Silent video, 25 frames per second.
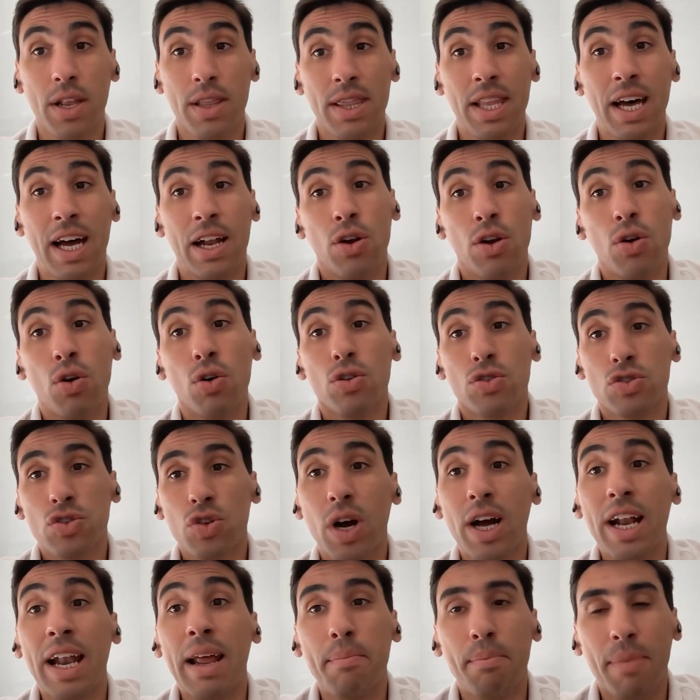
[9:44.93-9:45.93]
than also
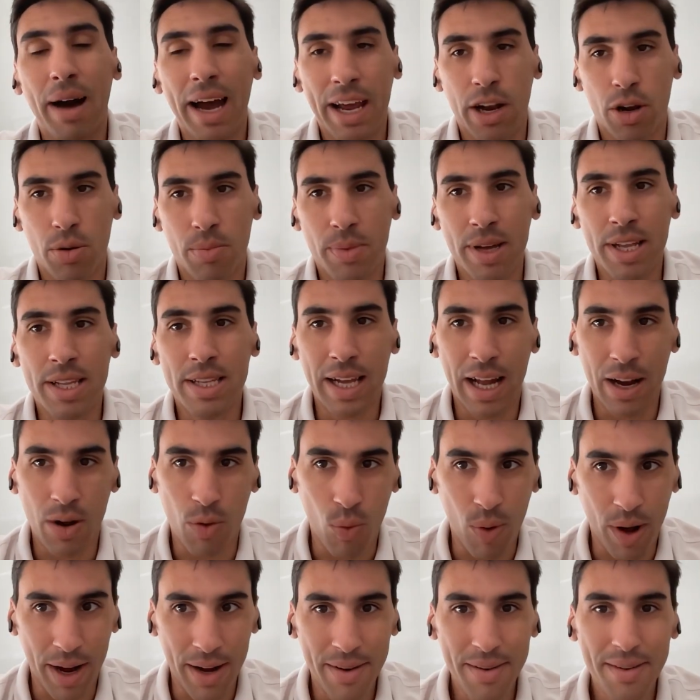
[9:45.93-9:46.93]
an environmental
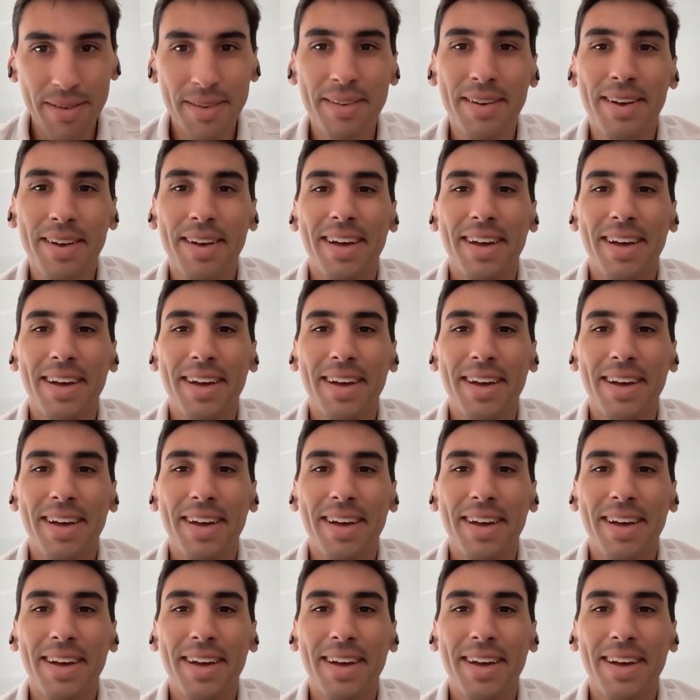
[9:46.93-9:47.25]
one.